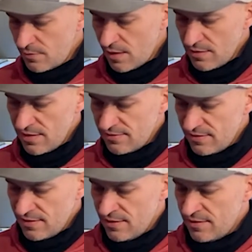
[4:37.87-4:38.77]
This
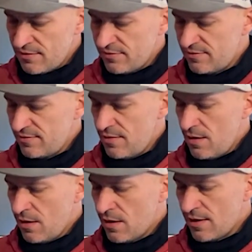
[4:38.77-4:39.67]
is
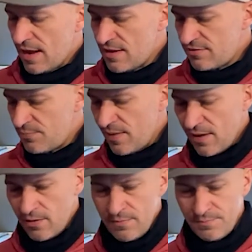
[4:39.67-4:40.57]
our Hazy
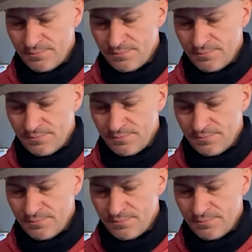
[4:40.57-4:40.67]
Pale.